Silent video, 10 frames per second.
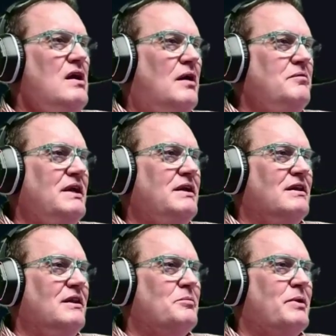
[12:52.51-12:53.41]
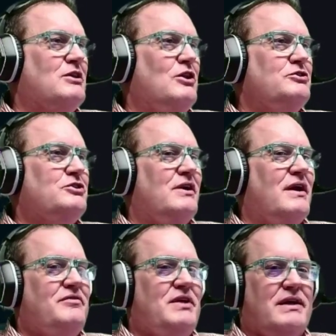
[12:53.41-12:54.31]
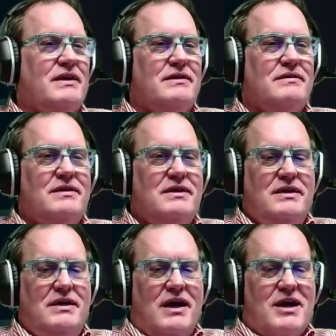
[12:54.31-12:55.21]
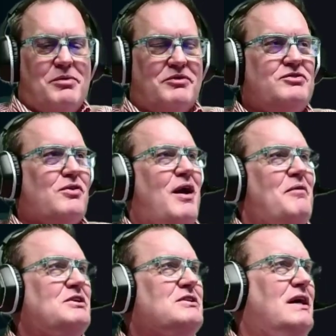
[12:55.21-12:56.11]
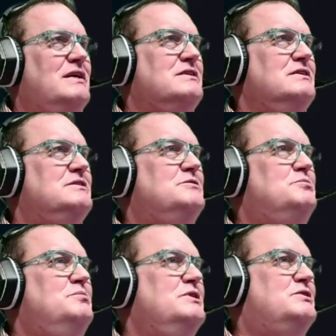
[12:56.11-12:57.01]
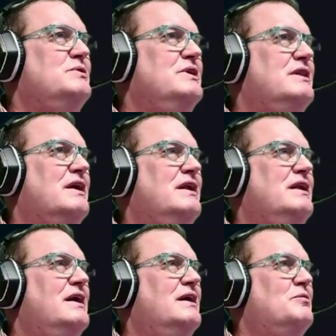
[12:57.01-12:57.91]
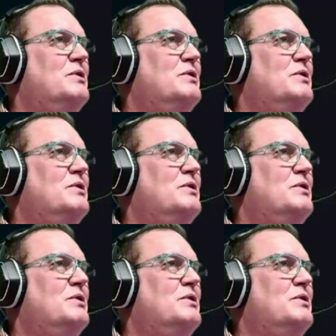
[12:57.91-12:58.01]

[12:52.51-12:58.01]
I'm getting a little bit closer, and I've taken a couple of ceramic classes between then and now.